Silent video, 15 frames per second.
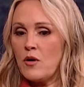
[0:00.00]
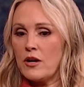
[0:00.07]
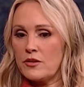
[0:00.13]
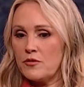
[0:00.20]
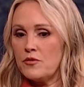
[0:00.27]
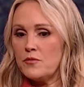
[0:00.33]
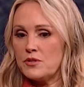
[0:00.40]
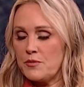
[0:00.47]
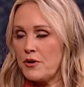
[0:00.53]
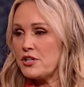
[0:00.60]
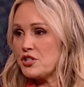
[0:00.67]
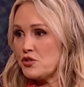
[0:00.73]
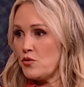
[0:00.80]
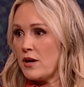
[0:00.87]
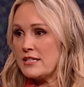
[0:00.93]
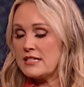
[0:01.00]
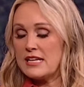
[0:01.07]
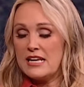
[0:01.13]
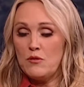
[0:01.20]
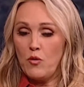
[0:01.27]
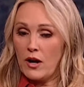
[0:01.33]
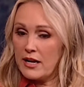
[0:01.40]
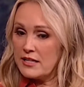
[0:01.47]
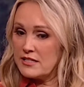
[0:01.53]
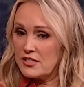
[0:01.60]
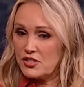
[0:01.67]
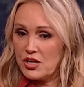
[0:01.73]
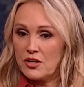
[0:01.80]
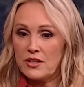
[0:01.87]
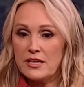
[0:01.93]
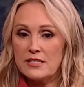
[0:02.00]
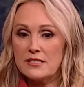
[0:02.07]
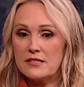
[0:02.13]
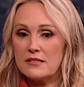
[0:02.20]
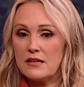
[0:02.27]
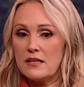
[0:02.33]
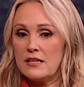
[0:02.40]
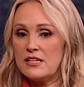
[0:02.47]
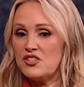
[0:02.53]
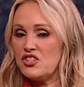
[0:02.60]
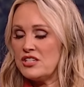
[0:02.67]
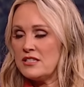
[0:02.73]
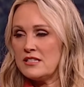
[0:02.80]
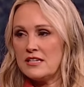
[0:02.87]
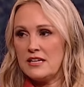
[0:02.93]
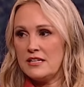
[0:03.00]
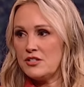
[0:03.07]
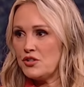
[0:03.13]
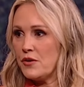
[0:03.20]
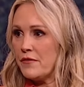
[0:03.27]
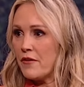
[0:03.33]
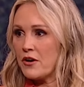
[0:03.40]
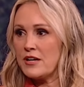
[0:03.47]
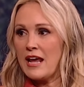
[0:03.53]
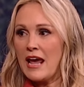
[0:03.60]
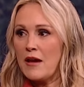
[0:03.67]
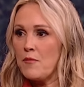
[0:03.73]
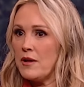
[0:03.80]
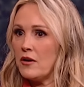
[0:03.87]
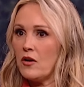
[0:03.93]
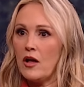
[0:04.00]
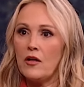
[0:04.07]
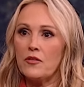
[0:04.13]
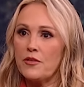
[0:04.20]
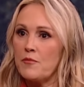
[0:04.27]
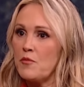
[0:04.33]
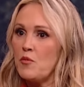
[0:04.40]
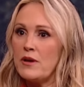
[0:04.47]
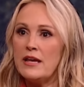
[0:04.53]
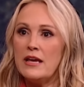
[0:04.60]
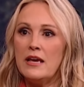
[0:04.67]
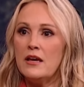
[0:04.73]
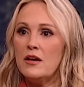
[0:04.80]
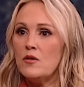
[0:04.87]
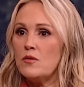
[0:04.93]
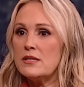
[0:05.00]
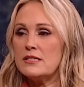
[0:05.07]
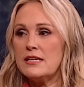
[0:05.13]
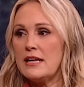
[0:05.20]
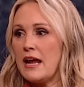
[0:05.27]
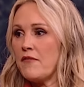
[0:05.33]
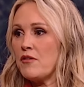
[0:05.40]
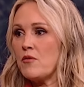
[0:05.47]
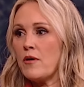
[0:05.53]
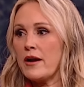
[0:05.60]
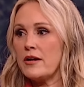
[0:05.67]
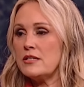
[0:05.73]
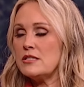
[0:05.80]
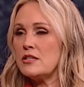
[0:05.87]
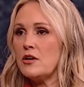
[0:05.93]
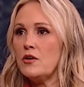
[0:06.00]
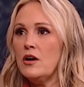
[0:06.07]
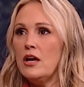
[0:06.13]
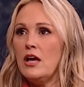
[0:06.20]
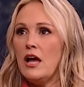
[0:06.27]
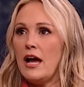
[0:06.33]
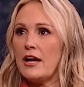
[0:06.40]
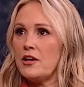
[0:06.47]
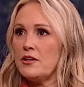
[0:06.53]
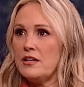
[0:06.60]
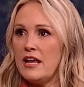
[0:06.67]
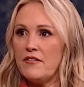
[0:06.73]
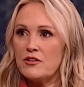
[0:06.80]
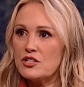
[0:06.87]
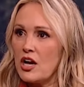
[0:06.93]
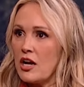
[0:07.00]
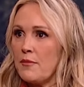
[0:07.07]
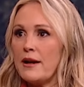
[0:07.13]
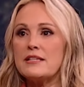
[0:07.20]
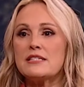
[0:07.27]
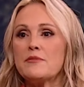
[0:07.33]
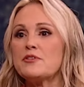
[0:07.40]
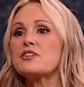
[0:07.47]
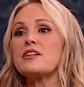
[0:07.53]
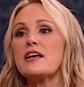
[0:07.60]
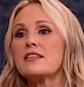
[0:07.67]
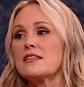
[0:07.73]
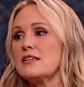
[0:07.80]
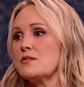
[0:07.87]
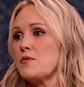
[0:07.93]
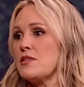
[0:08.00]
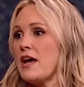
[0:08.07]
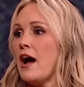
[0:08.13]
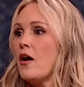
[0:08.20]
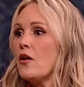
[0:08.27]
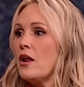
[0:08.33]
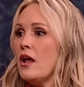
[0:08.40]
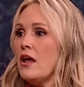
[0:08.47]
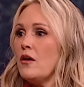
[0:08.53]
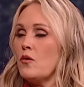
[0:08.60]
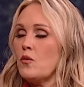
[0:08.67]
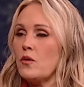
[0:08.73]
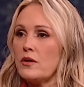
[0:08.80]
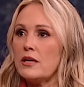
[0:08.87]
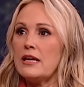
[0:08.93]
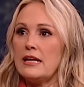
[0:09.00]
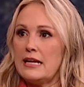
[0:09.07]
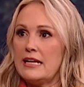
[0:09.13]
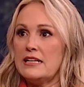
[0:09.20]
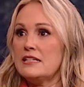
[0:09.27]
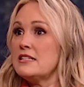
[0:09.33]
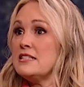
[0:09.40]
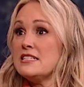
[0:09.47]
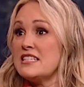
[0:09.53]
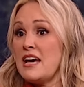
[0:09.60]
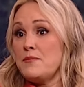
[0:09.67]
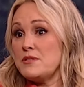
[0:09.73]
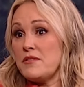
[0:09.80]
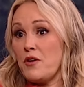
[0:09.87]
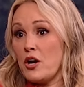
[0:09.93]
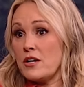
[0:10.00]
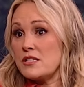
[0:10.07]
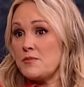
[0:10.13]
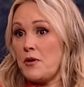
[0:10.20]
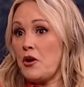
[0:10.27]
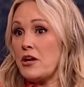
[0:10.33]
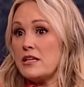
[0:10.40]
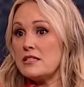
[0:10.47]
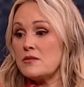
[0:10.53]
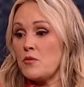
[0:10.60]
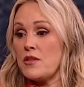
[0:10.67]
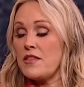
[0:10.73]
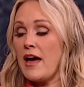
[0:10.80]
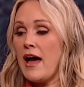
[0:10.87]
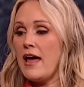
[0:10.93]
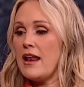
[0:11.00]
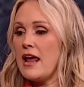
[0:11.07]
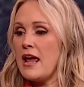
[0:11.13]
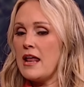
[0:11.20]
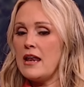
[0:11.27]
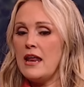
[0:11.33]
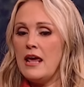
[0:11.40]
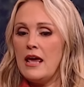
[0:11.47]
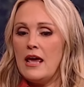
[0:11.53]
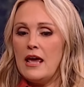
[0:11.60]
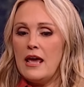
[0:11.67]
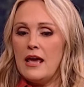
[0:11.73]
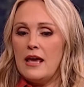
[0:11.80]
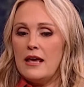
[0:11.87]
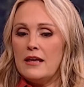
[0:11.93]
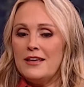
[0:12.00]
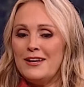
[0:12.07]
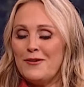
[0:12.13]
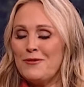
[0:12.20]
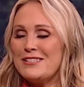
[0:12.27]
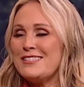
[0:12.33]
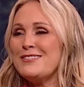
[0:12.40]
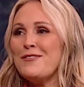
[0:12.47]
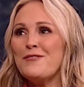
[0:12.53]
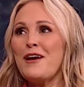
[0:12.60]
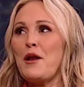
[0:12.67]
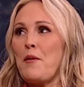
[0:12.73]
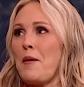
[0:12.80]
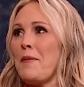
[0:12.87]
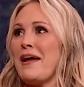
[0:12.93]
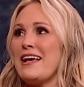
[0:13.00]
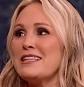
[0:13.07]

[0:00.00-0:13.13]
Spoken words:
walked through depression twice, and he wanted to share this. It's just the issue of our day, mental health. I mean, we see it everywhere. And so I could never talk about a subject like this without really getting into the depths of our experience with that. And, you know, what's so great about my